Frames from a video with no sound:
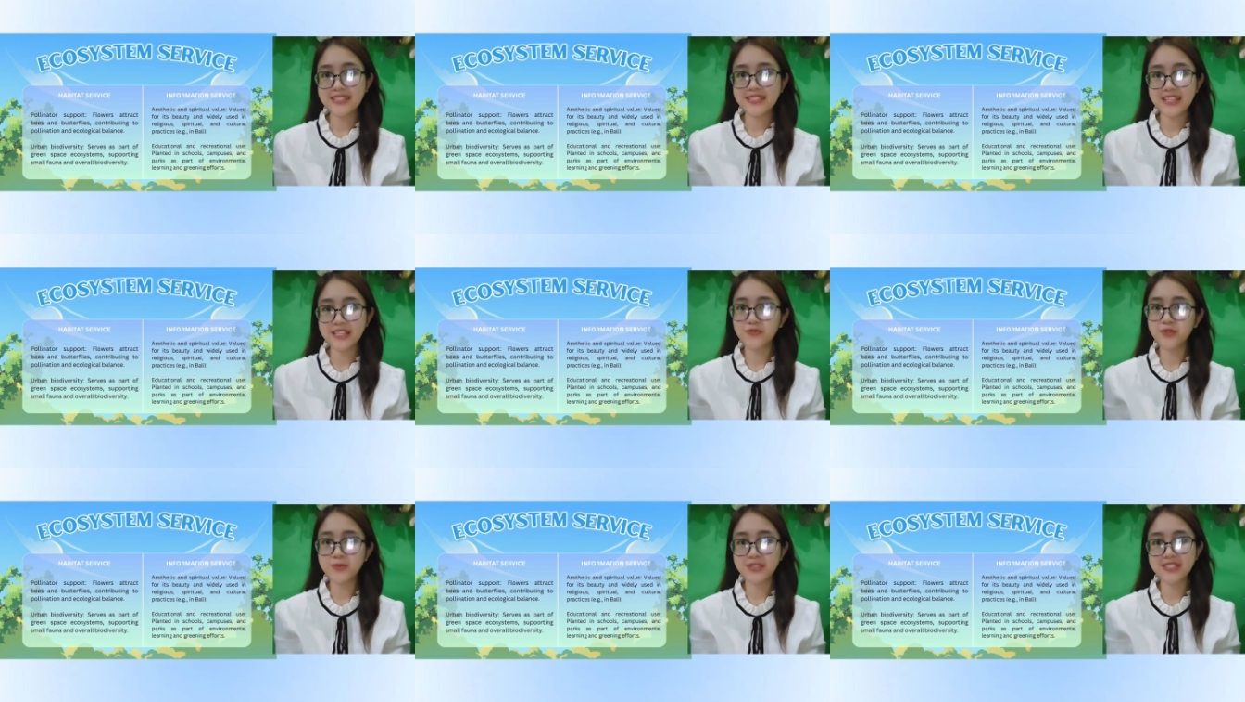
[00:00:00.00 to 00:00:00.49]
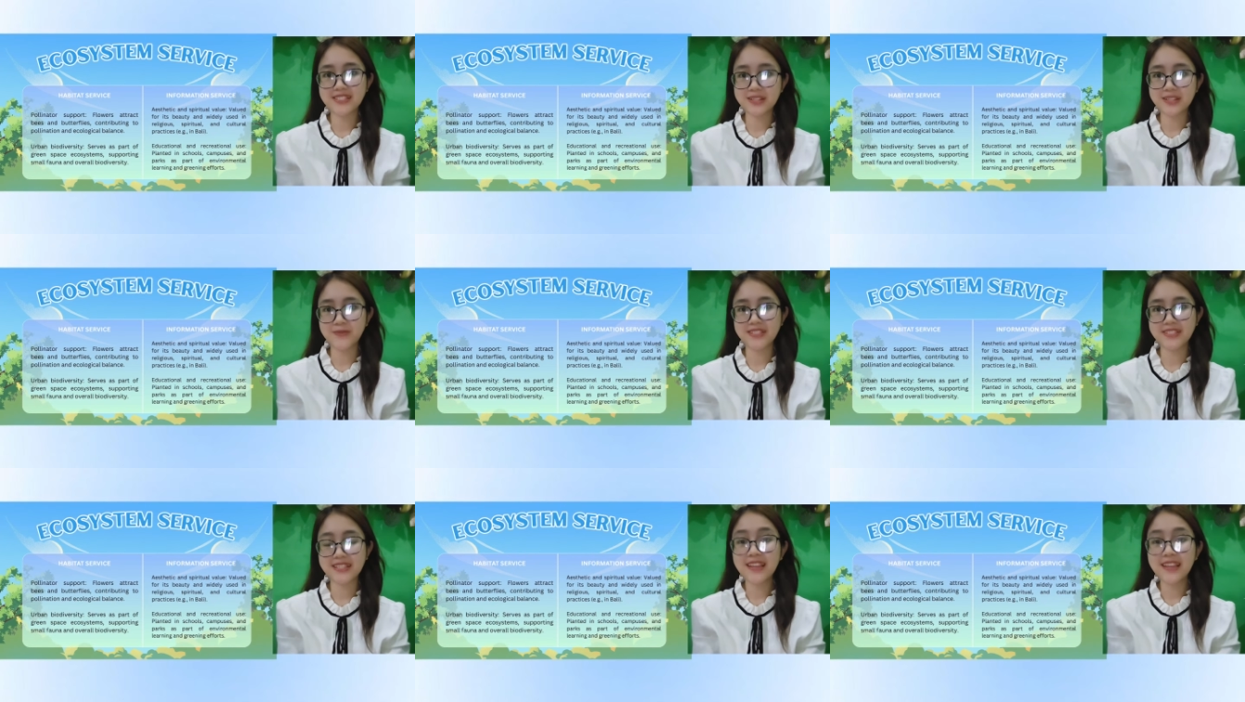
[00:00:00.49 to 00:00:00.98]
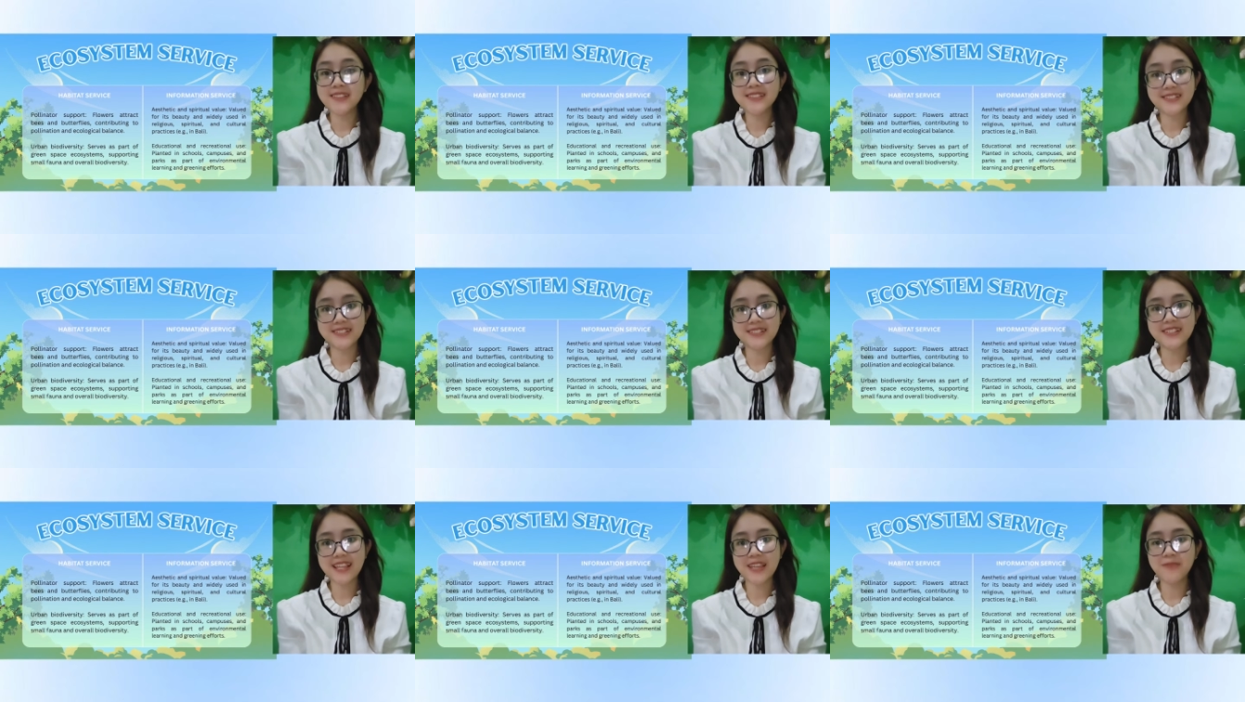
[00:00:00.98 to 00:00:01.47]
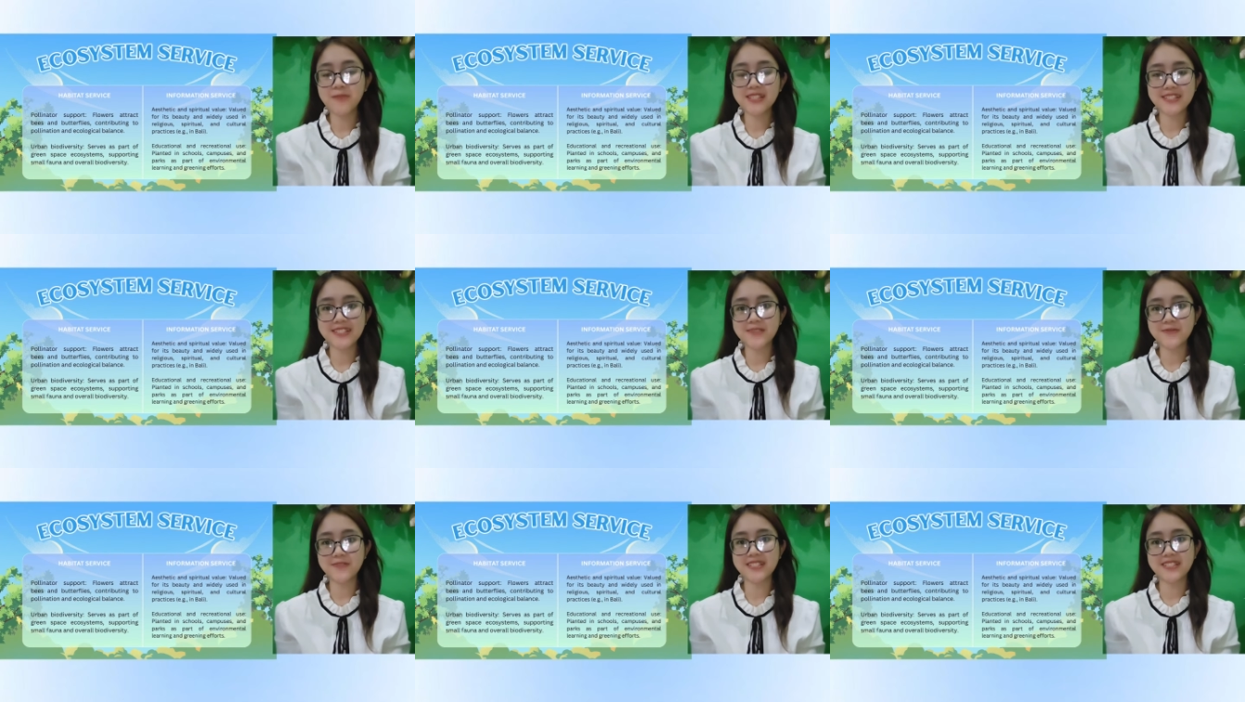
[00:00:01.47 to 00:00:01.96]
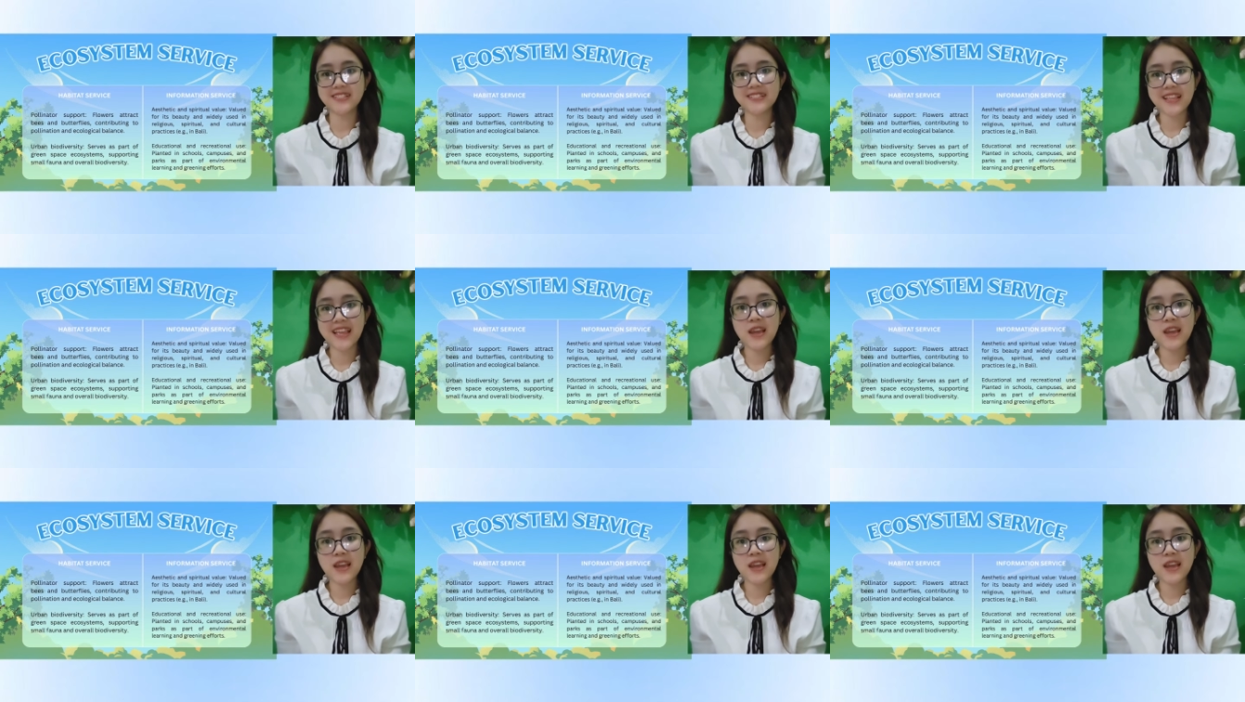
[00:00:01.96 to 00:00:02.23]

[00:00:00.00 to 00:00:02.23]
and information services. Third, habitat services.